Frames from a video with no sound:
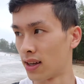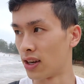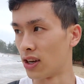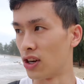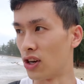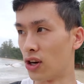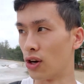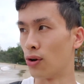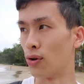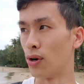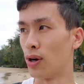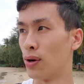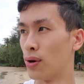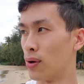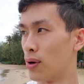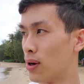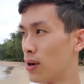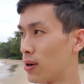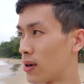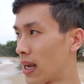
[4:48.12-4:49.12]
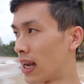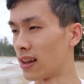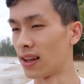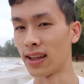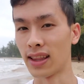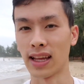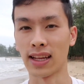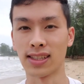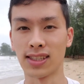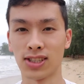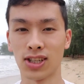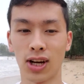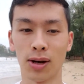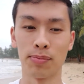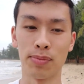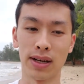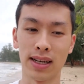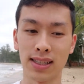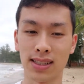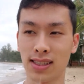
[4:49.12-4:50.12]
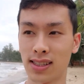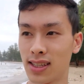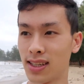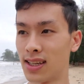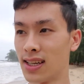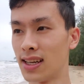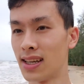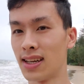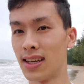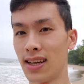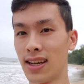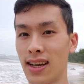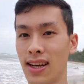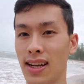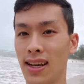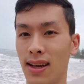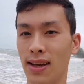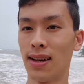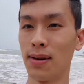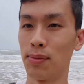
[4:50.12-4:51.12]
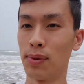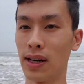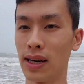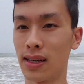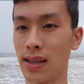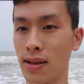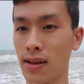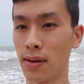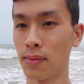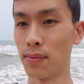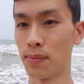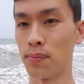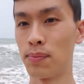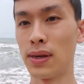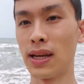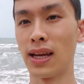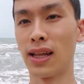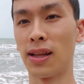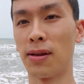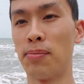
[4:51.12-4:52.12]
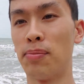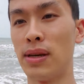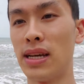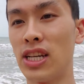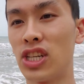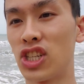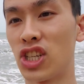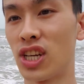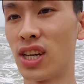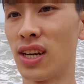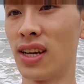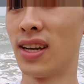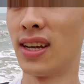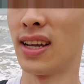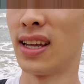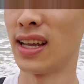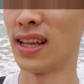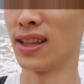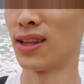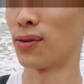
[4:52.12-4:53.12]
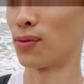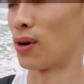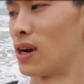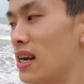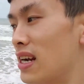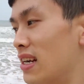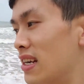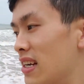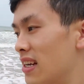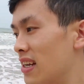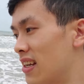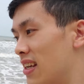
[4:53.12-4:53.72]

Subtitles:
you know, can't let that stop us. But being at the beach in the rain,